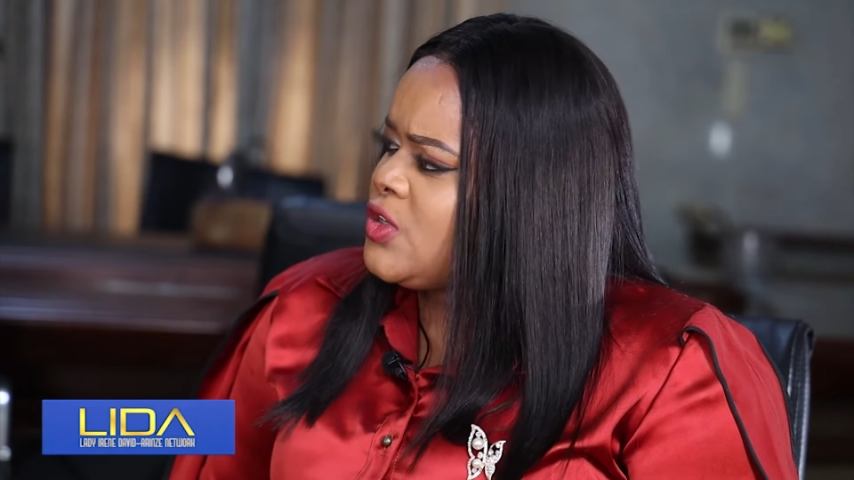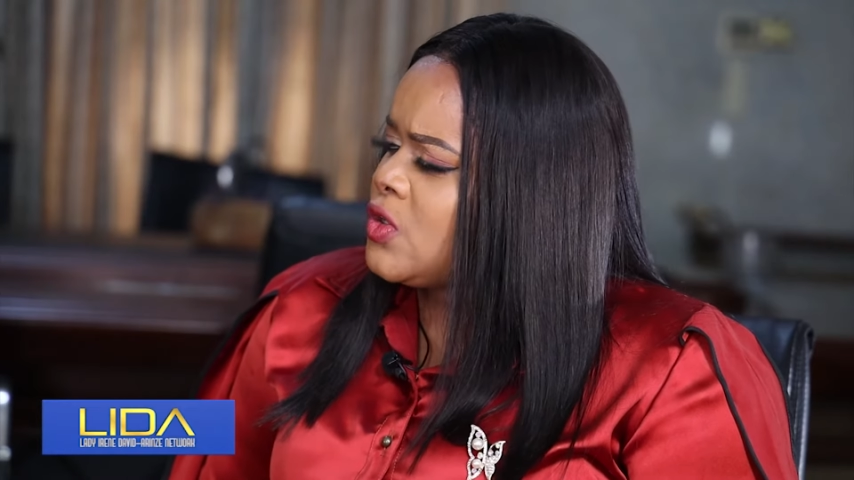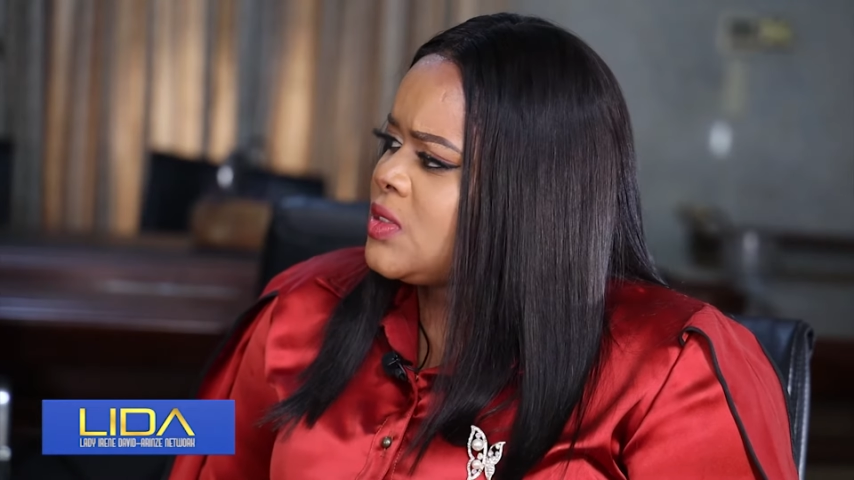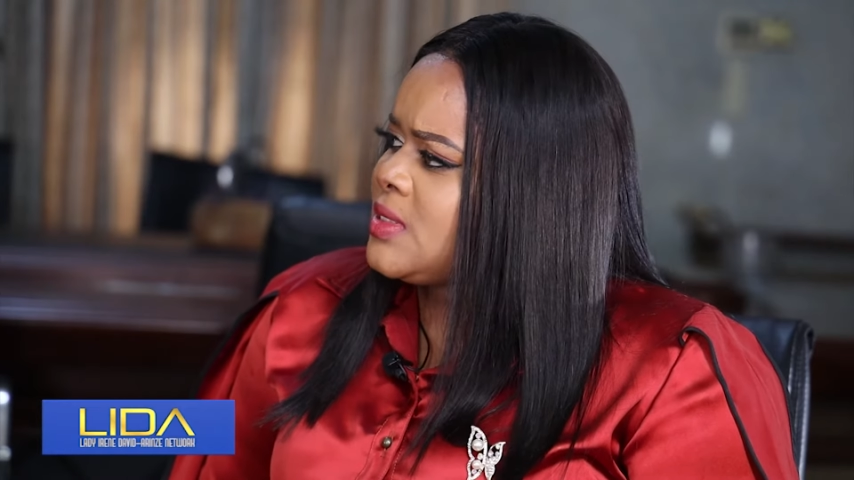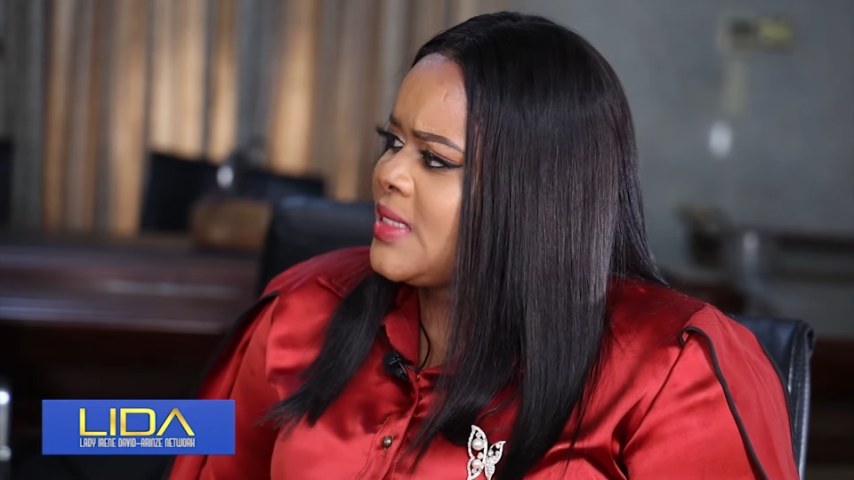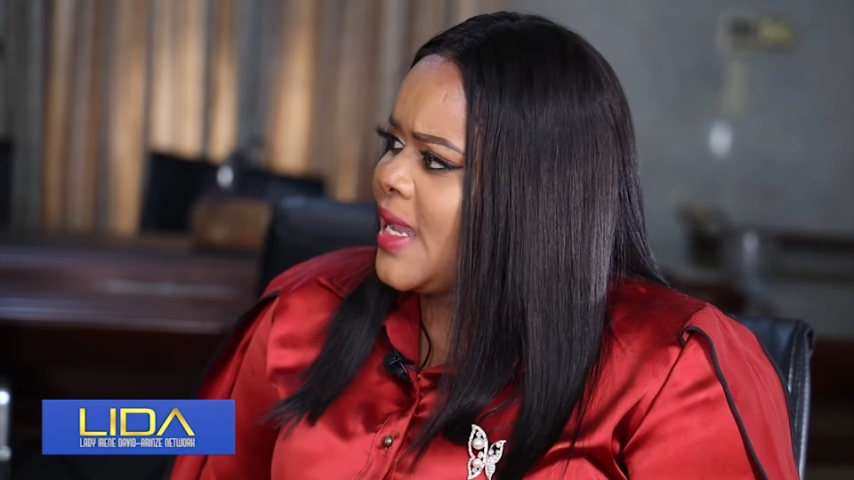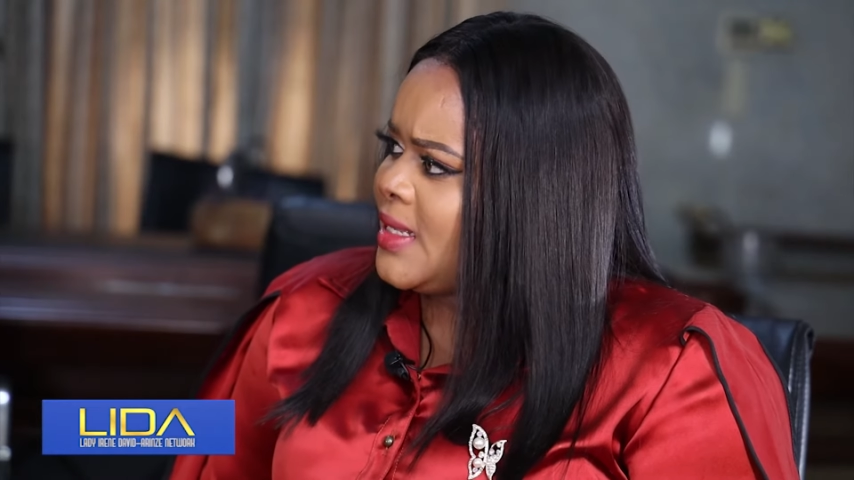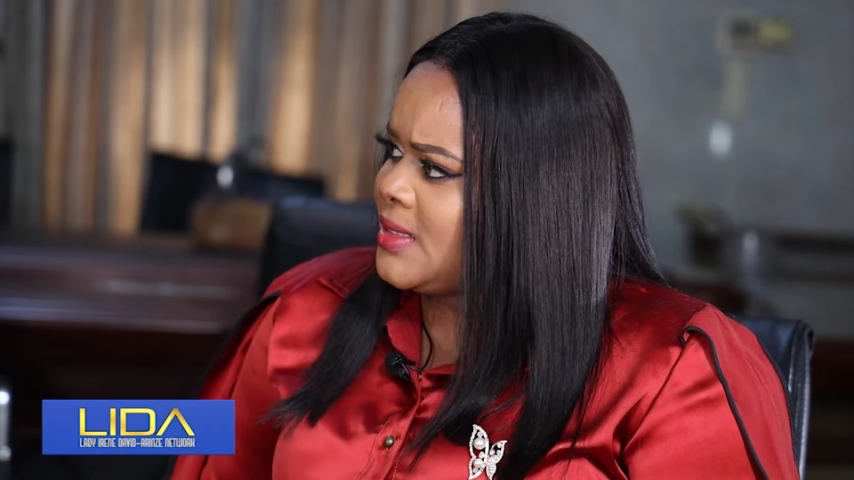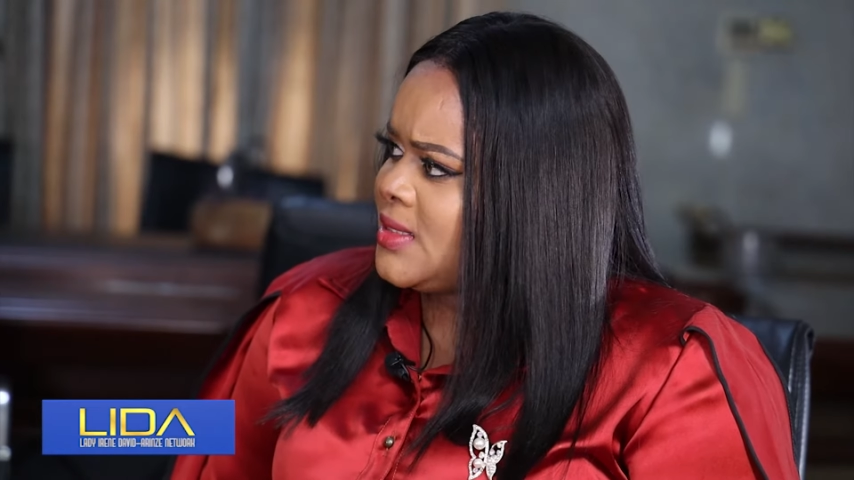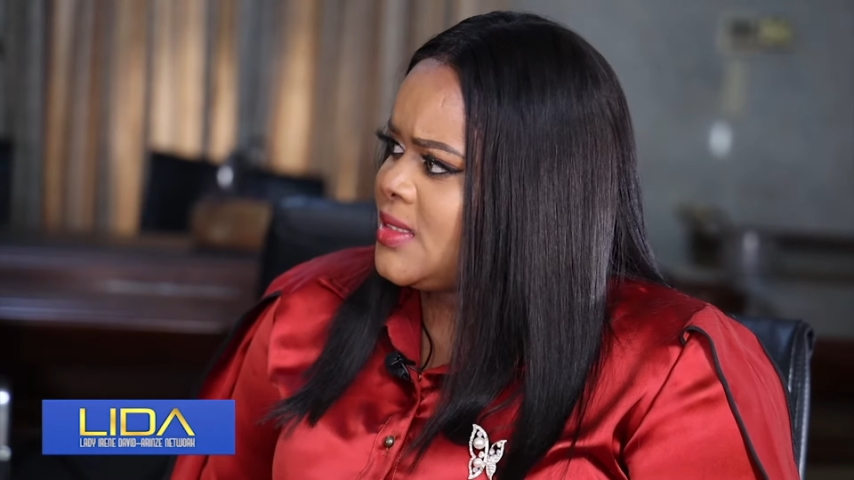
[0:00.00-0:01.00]
your
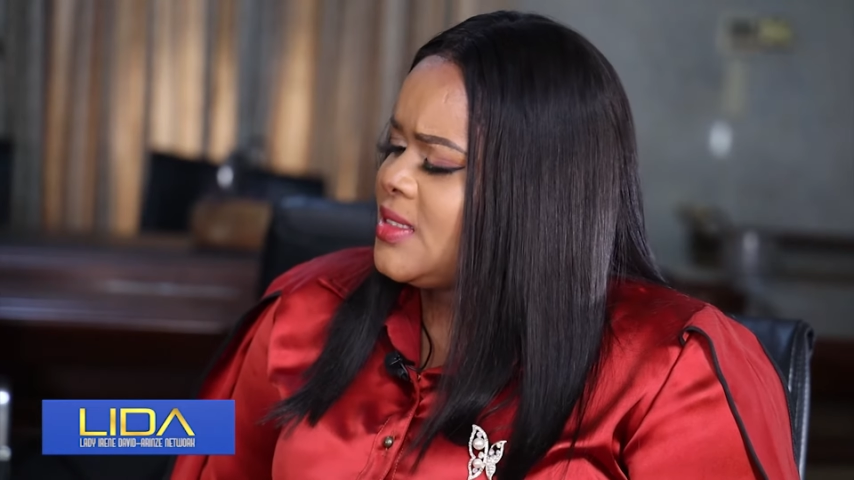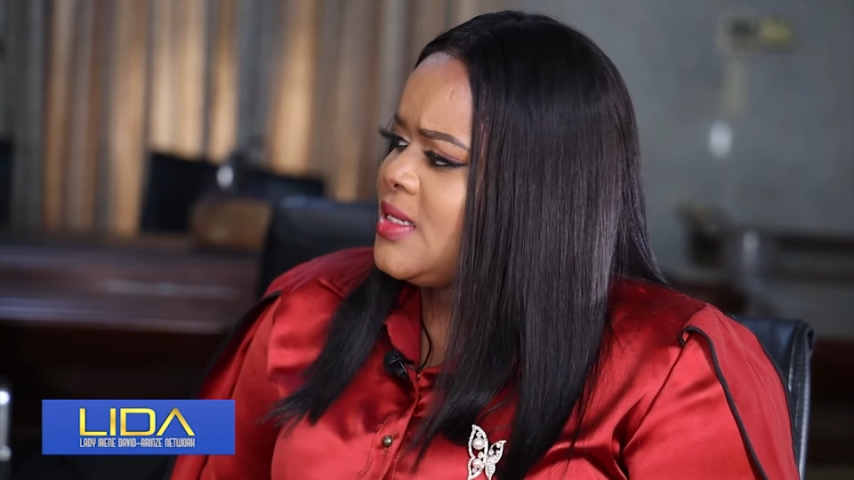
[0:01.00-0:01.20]
stand